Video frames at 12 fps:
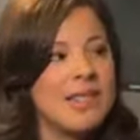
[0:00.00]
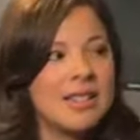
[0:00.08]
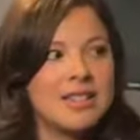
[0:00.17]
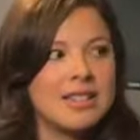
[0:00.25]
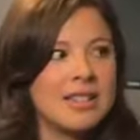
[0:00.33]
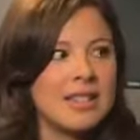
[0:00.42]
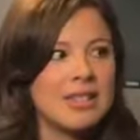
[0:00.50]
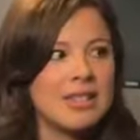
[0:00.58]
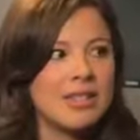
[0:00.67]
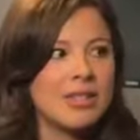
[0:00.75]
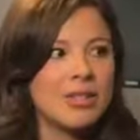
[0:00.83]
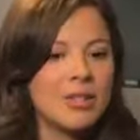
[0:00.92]
it's
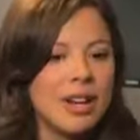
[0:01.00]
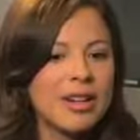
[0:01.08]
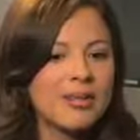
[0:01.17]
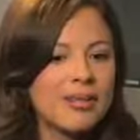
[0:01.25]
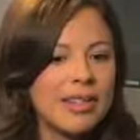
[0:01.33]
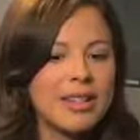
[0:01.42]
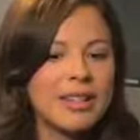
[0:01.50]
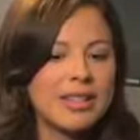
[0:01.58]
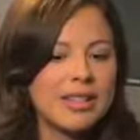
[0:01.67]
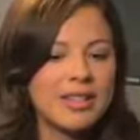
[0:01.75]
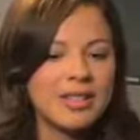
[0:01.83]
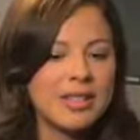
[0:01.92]
incredibly,
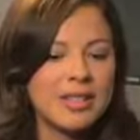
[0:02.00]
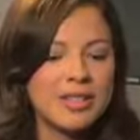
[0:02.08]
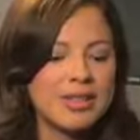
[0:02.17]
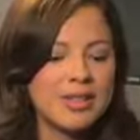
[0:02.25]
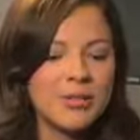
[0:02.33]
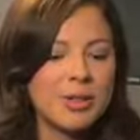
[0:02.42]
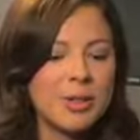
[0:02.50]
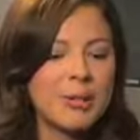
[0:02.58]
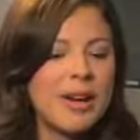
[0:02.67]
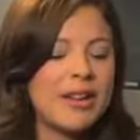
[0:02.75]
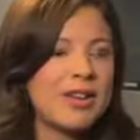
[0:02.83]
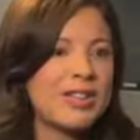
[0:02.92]
it's so
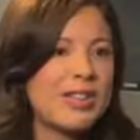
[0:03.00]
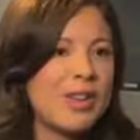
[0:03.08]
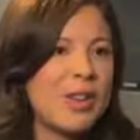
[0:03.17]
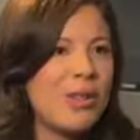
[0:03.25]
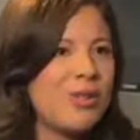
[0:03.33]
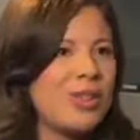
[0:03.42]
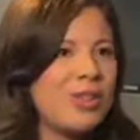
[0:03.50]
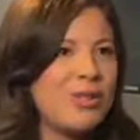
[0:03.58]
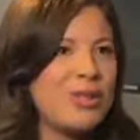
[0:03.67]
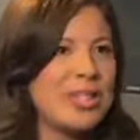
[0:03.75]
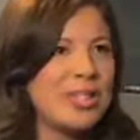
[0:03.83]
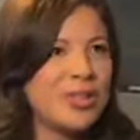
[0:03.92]
much better to know that
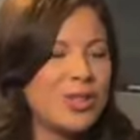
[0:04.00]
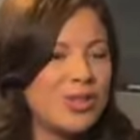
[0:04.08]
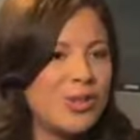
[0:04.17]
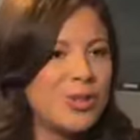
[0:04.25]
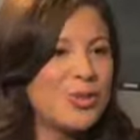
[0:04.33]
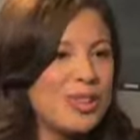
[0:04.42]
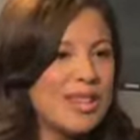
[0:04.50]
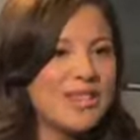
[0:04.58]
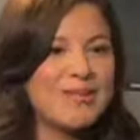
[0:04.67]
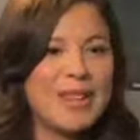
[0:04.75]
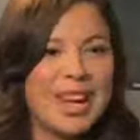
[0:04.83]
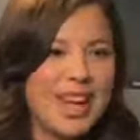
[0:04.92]
you can still use
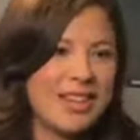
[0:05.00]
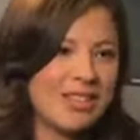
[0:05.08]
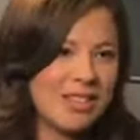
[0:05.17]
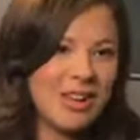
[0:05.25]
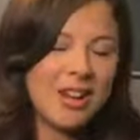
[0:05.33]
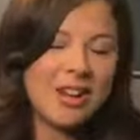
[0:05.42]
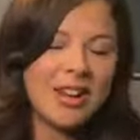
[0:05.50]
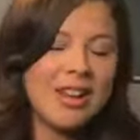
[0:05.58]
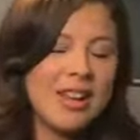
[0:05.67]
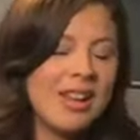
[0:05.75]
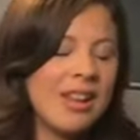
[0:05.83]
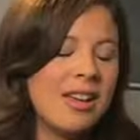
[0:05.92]
it, be hands-on,